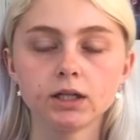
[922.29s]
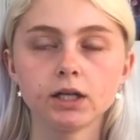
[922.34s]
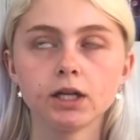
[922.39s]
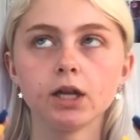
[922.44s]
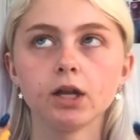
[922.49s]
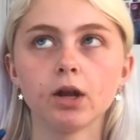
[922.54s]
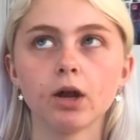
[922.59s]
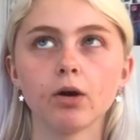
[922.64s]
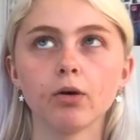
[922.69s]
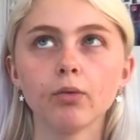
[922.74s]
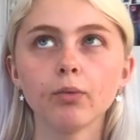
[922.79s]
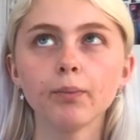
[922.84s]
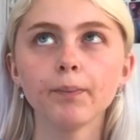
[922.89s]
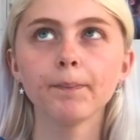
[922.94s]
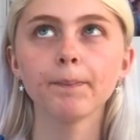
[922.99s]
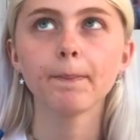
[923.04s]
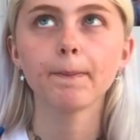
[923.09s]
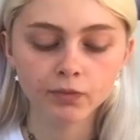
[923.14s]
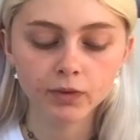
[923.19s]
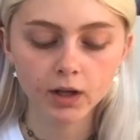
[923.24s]
you know?
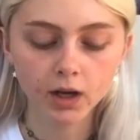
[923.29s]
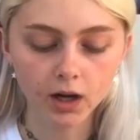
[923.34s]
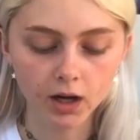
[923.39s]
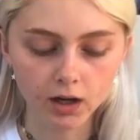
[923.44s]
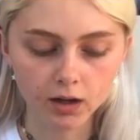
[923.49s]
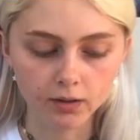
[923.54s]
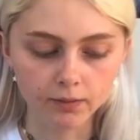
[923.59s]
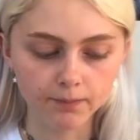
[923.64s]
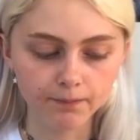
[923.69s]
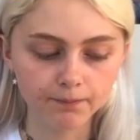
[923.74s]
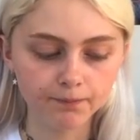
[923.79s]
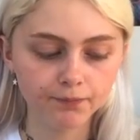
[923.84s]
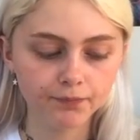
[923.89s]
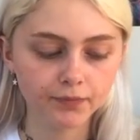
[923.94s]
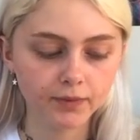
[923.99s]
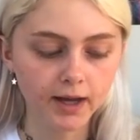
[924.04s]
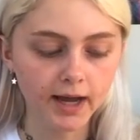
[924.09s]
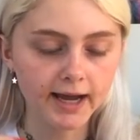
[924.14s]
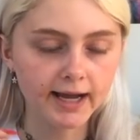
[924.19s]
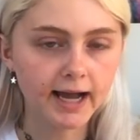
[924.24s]

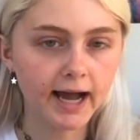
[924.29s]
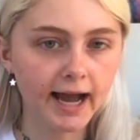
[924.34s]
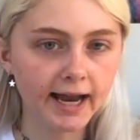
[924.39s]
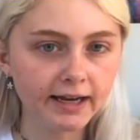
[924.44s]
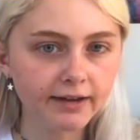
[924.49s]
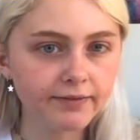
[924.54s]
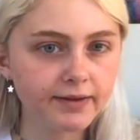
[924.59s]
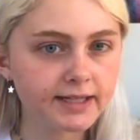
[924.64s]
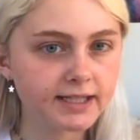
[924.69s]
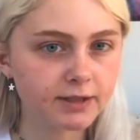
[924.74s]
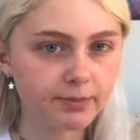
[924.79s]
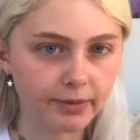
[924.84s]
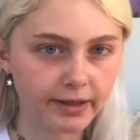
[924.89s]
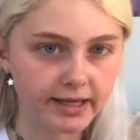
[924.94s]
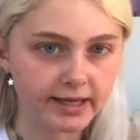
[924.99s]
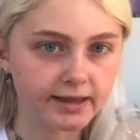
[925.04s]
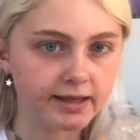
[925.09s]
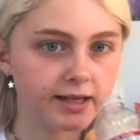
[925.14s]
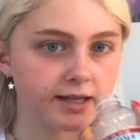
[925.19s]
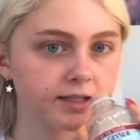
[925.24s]
I kind of
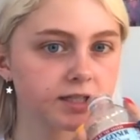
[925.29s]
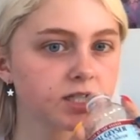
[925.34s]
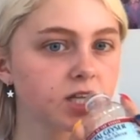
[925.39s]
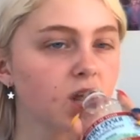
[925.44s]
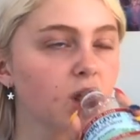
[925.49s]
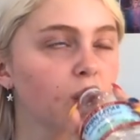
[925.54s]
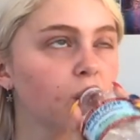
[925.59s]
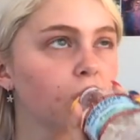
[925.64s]
explained this